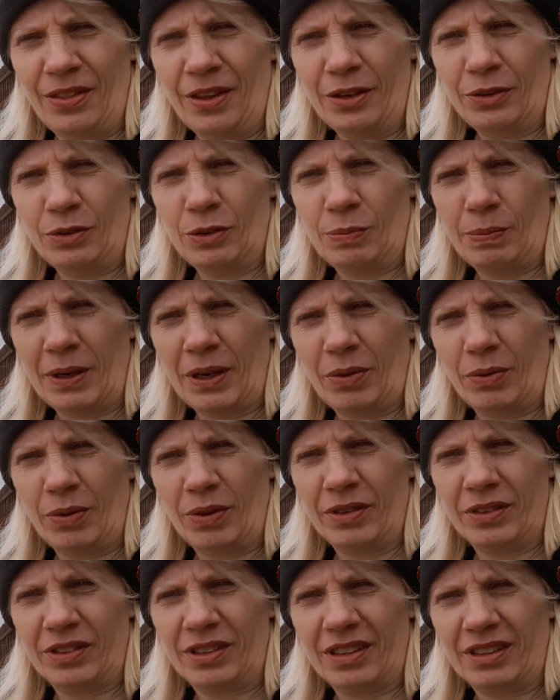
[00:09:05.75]
those big
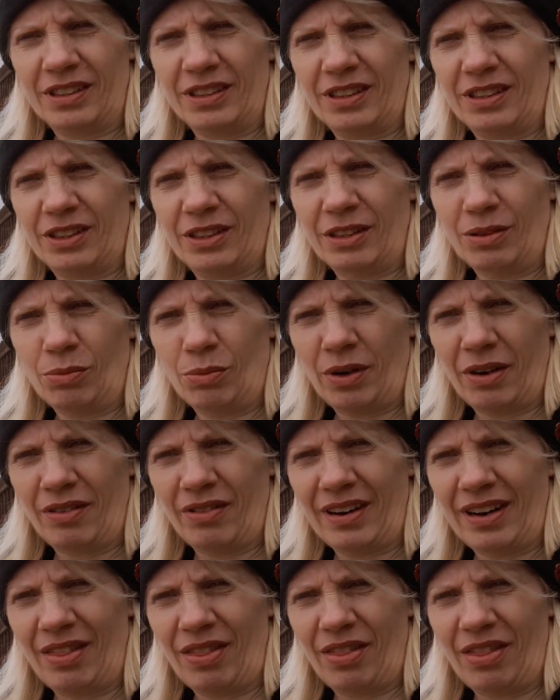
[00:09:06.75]
ones somewhere
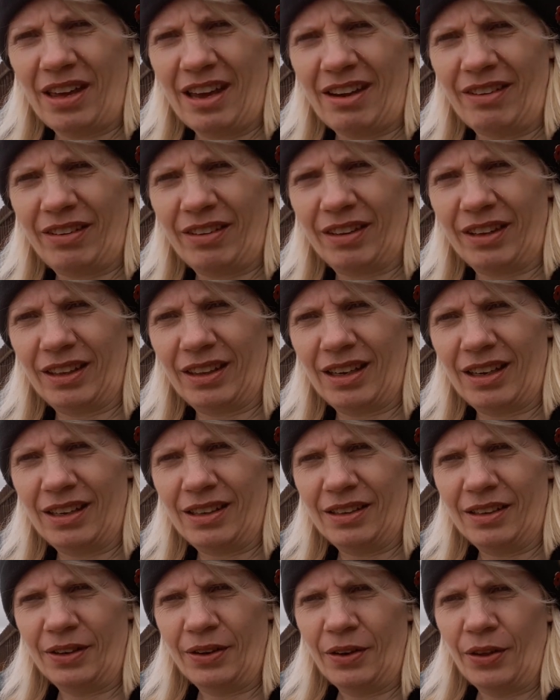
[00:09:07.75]
around there, I think
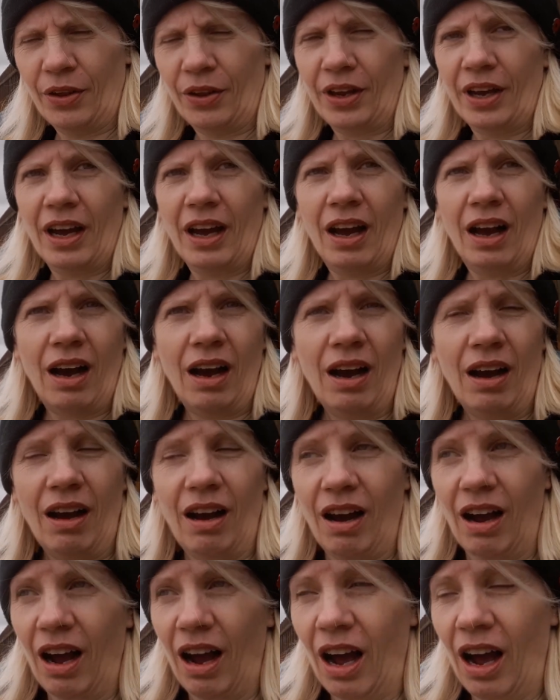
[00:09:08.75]

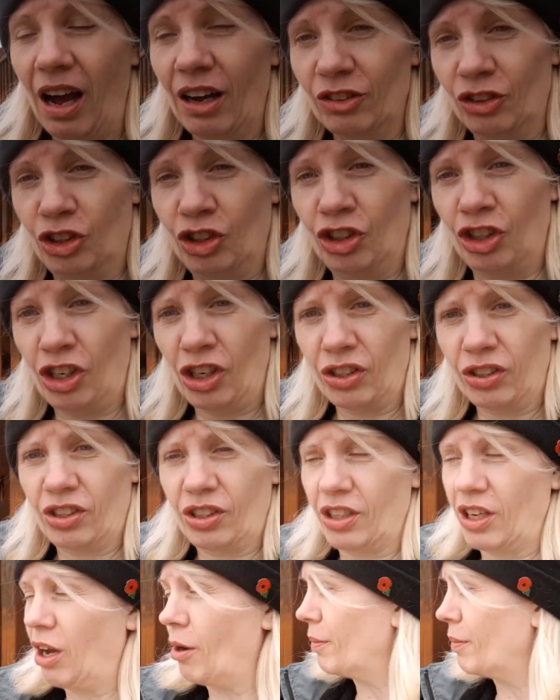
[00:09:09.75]
they are just